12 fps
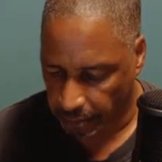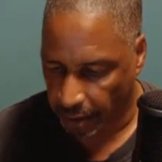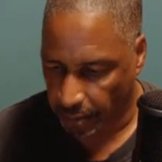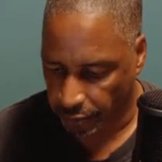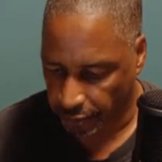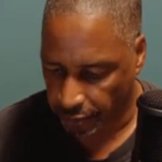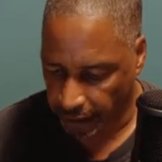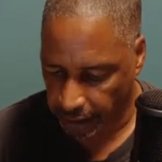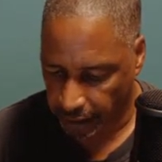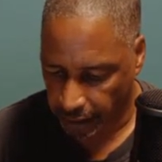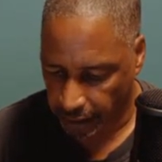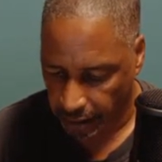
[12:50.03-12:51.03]
Memory.
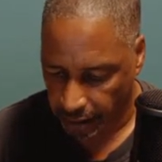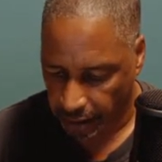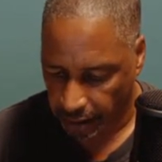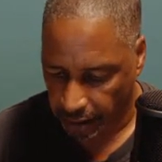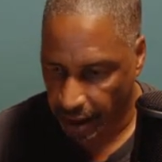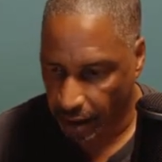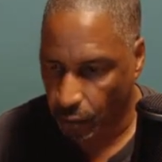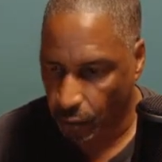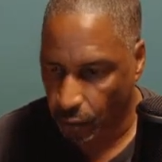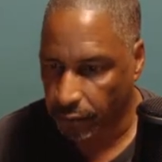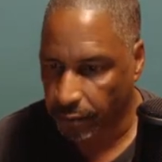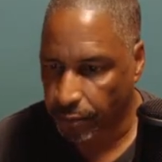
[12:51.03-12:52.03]
Now
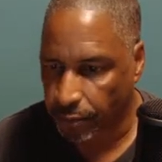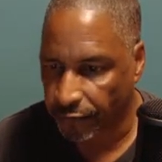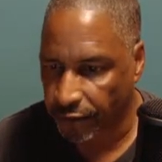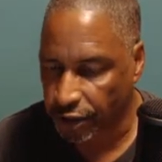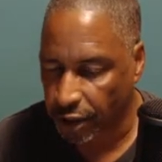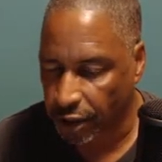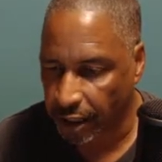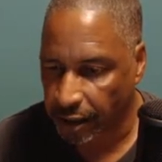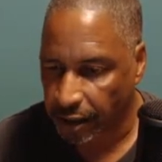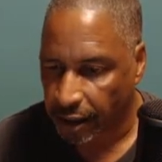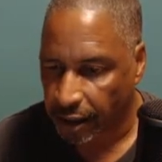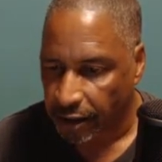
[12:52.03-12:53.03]
we're provisioning